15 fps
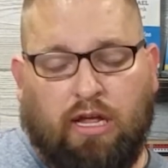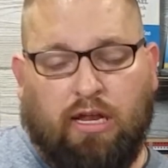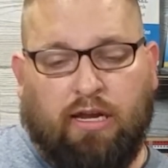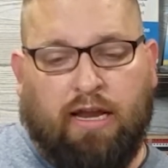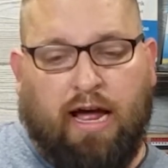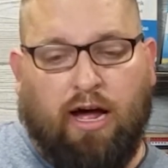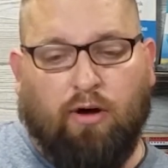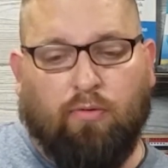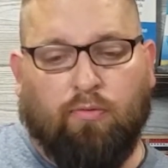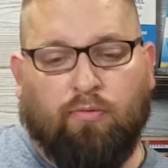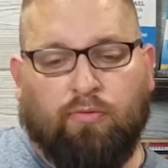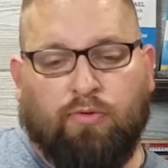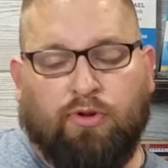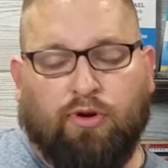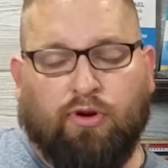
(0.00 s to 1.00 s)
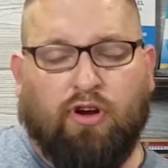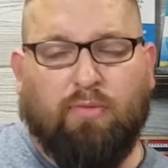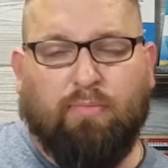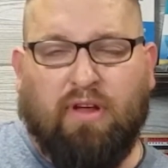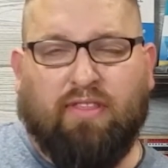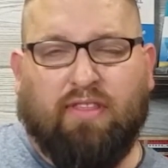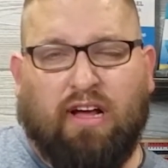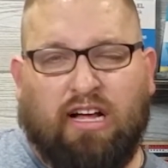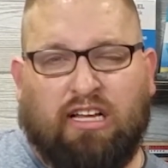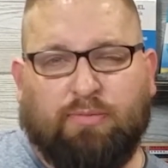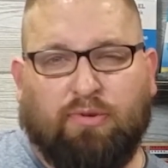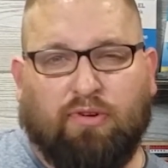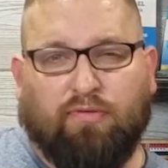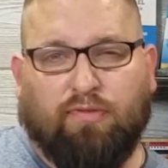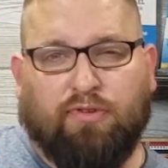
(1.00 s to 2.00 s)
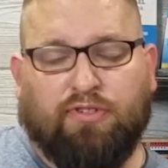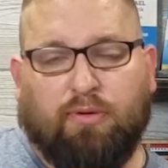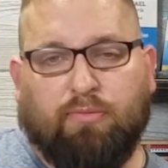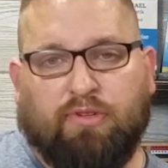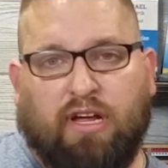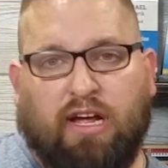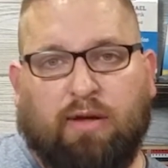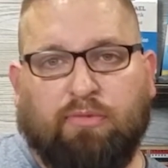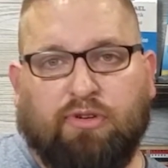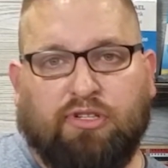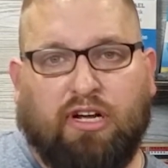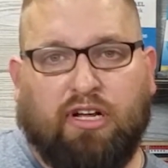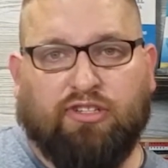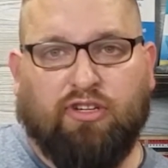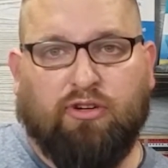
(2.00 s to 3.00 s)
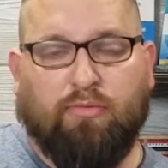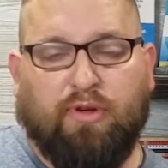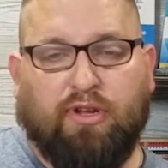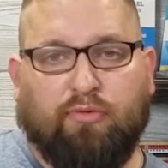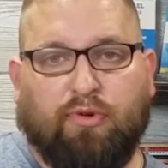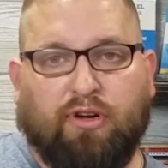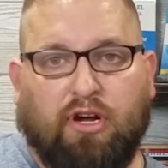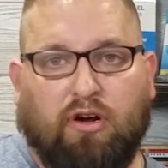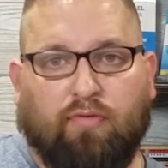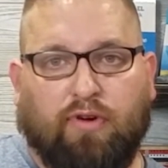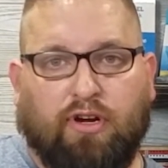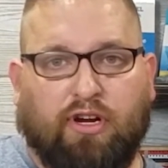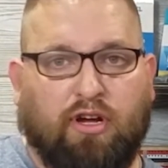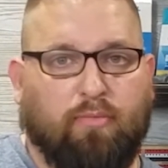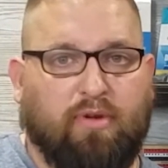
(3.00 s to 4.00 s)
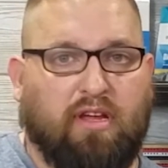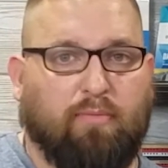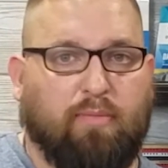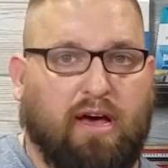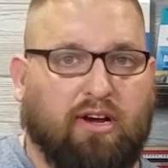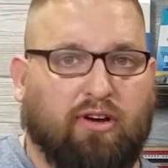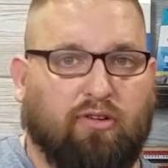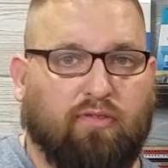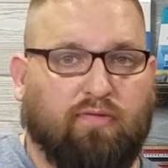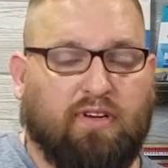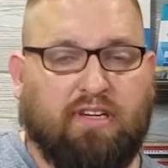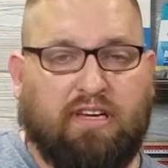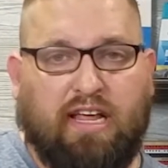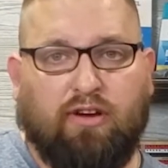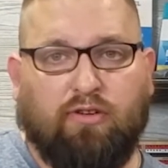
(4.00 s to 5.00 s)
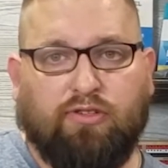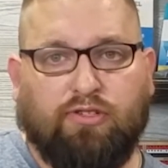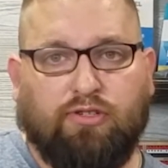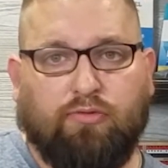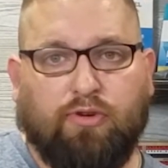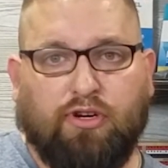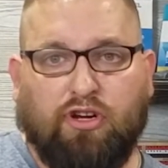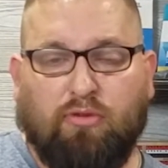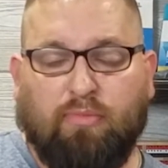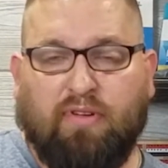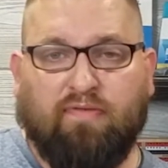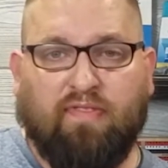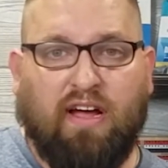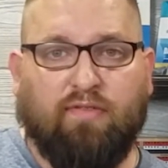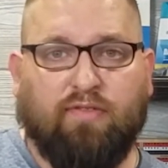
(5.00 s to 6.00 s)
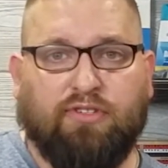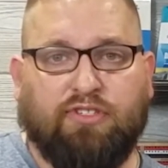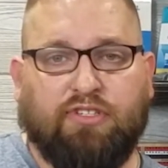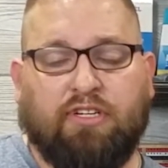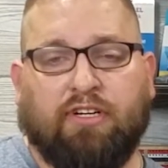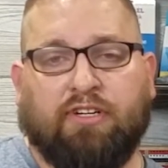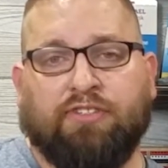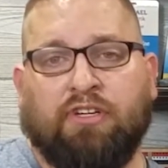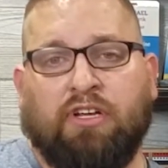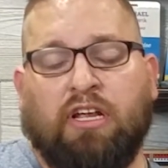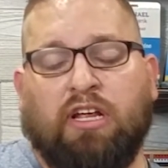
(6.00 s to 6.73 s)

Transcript: Now, you're going to be at the hospital for some time. Your child's going to be in recovery. It could be a matter of a day or two. It could be 5 or 6.